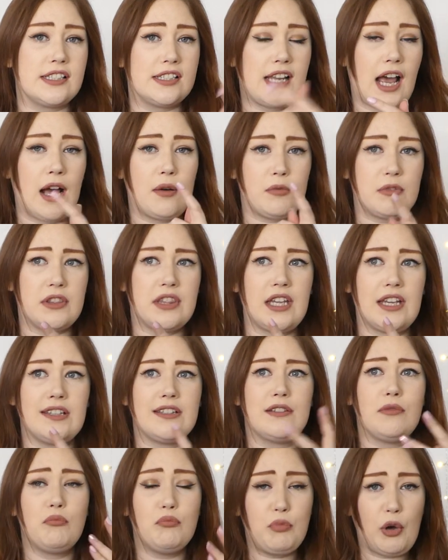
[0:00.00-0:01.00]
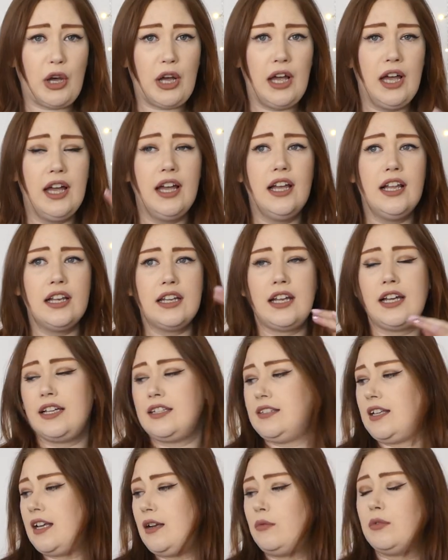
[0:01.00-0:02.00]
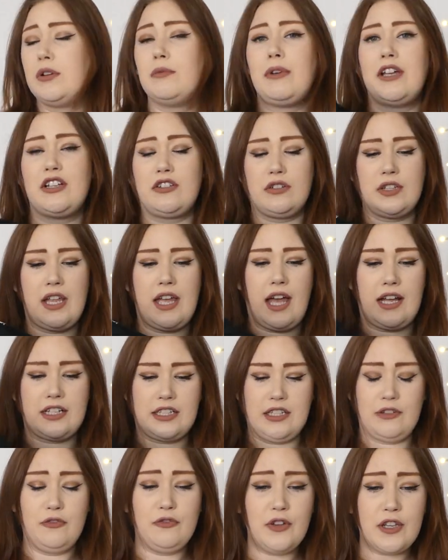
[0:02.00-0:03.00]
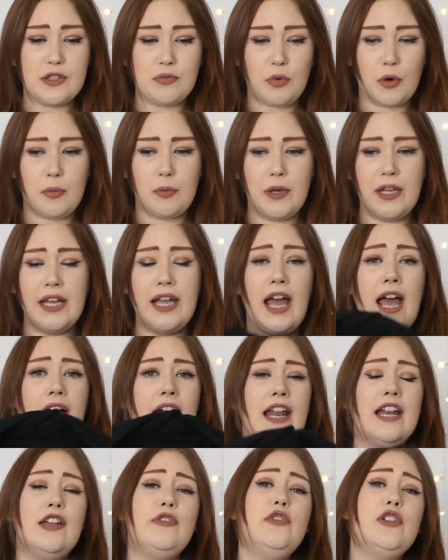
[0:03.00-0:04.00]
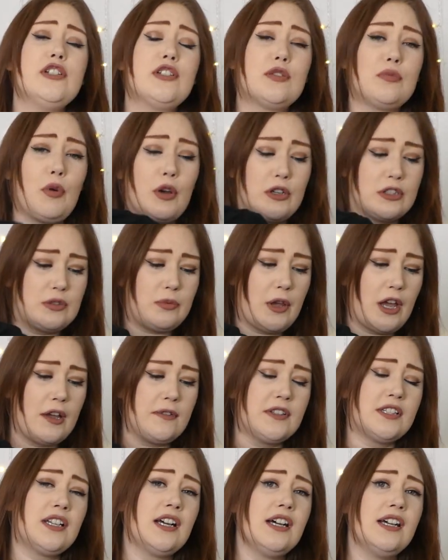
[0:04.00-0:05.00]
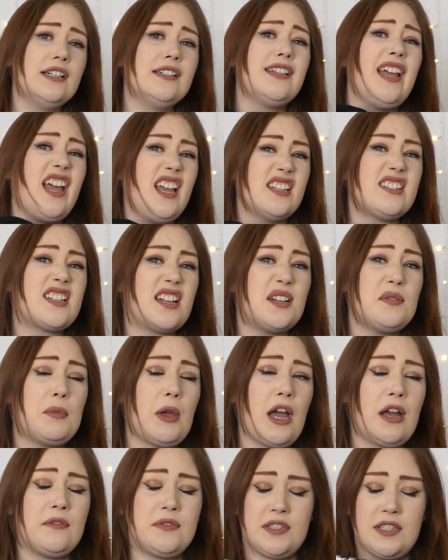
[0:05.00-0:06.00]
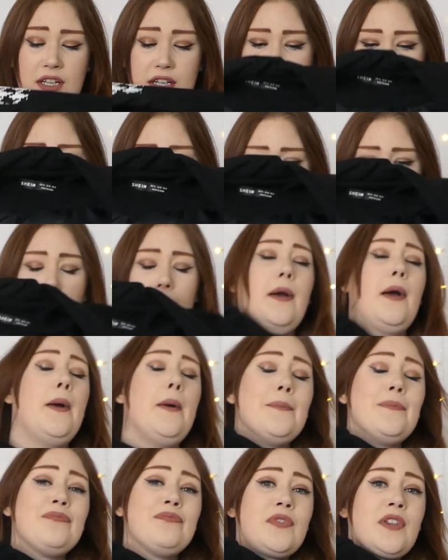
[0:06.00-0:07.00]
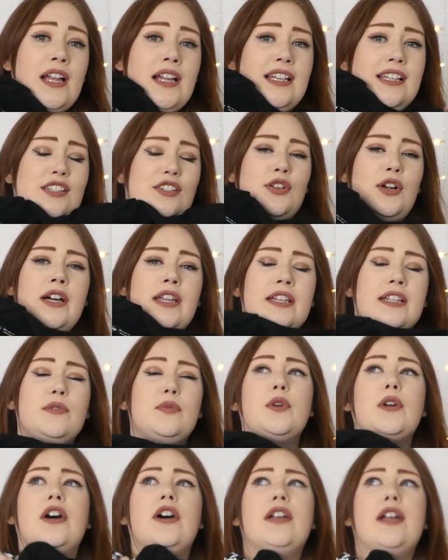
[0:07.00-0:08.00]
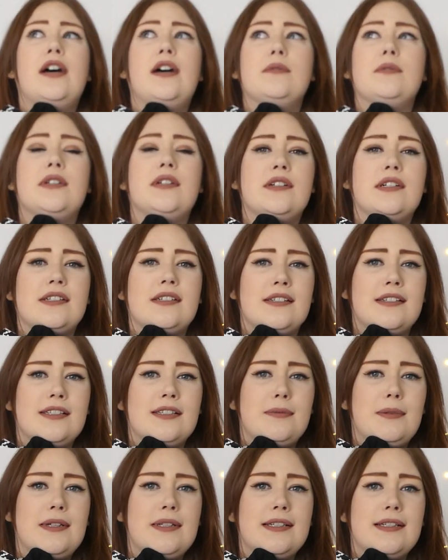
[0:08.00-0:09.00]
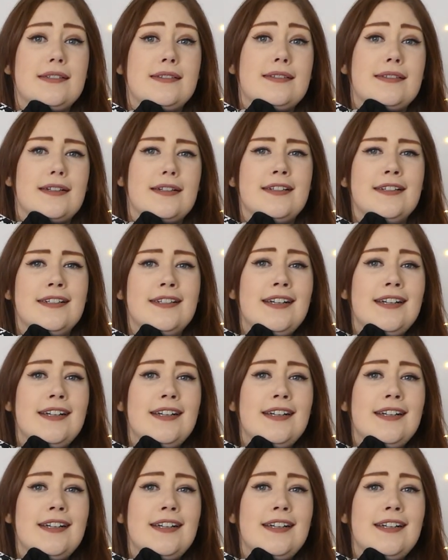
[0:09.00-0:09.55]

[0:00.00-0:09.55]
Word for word: down with this. But like I said, I want to make sure that it actually fits properly. And if it's supposed to be oversized, it's going to be oversized. So let's try this one on. I'm so excited about this. So,